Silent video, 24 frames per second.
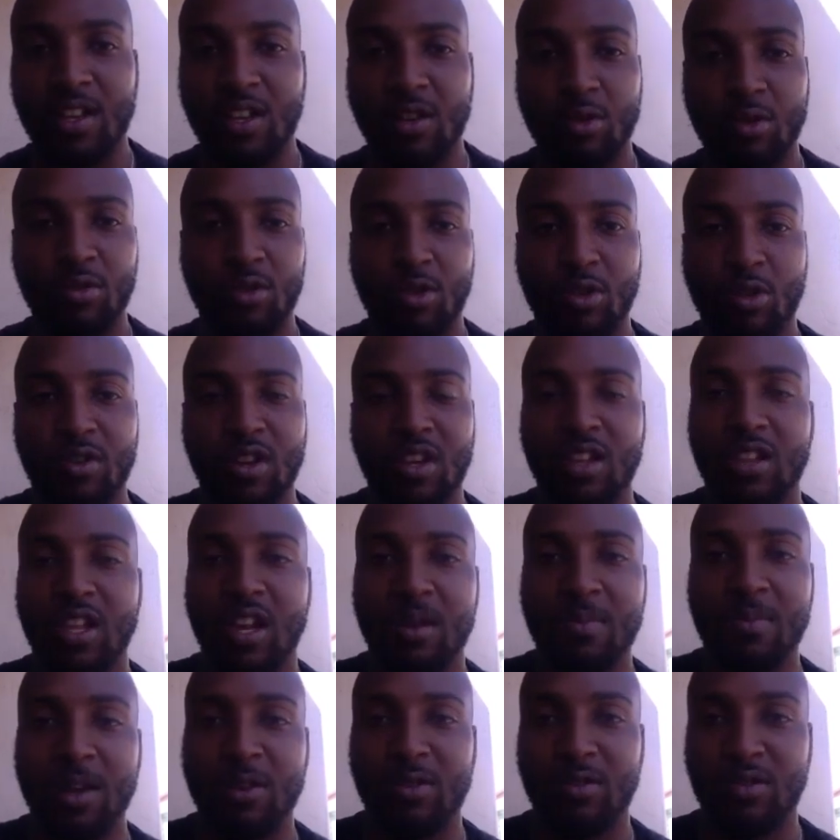You're learning a lot
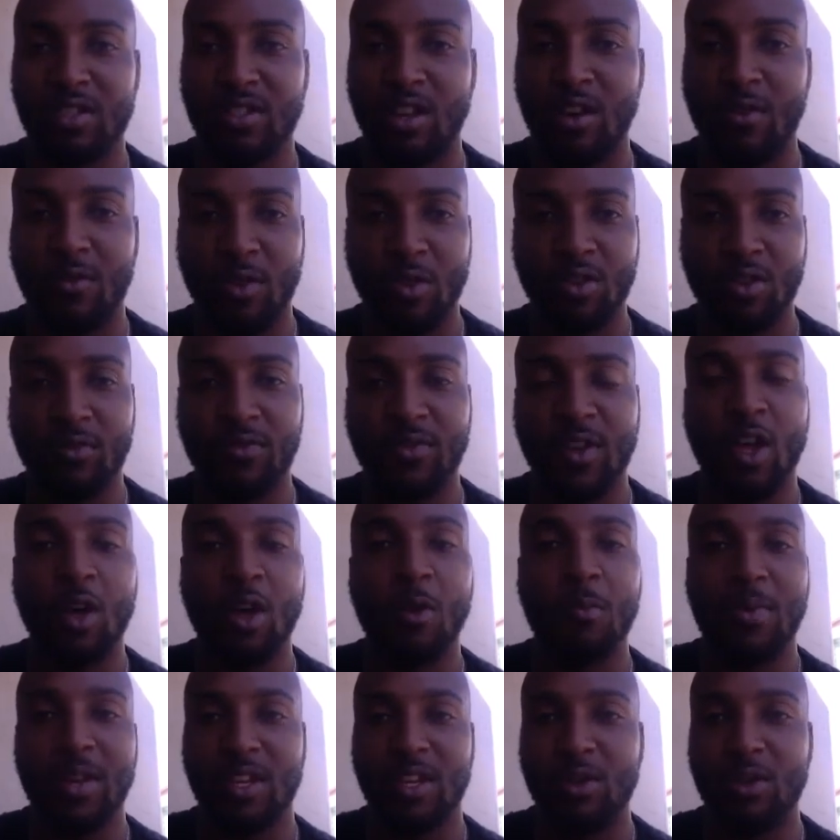about yourself. You're
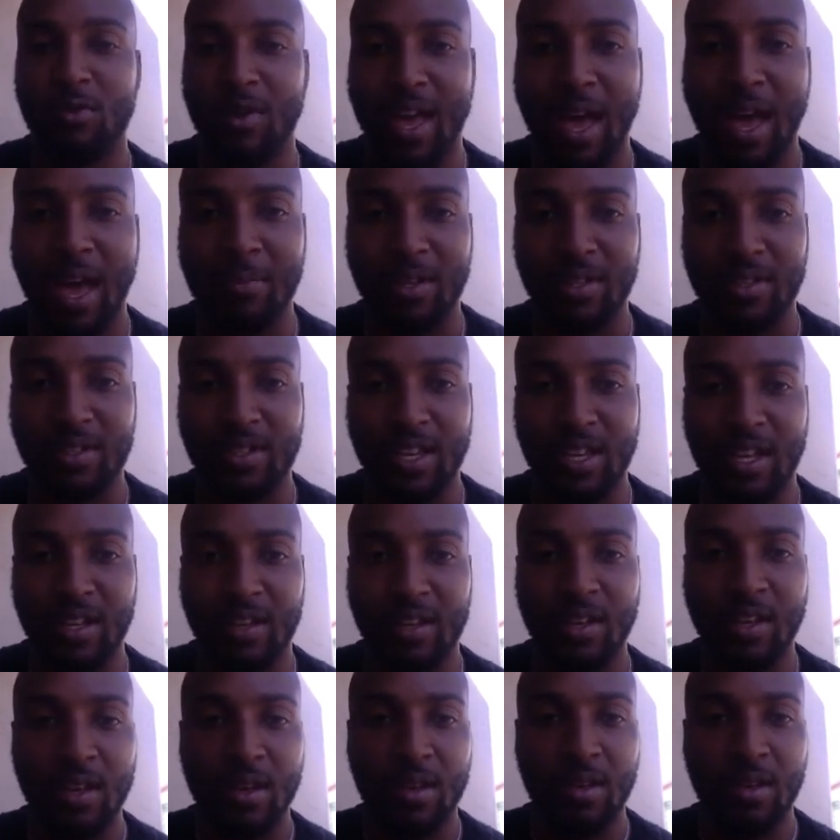developing new habits, and